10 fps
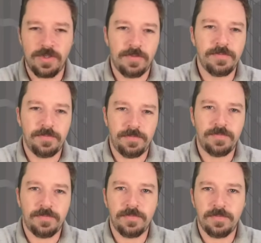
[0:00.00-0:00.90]

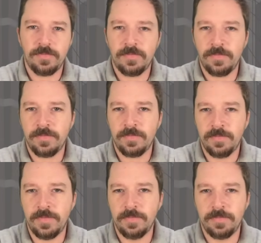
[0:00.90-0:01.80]

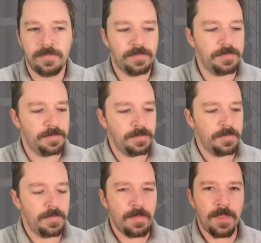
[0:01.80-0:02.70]

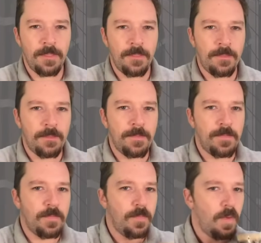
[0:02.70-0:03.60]

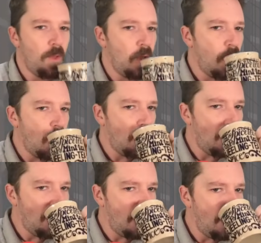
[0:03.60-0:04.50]

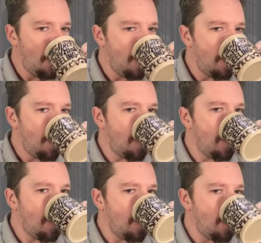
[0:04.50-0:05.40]

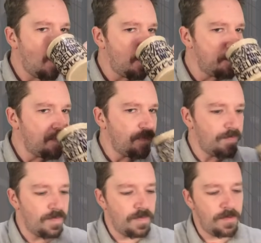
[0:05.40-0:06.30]

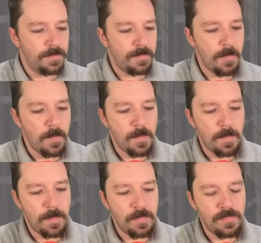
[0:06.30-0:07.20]

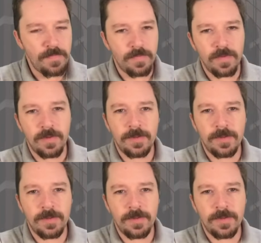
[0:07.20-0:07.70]
No words are spoken by the person on screen.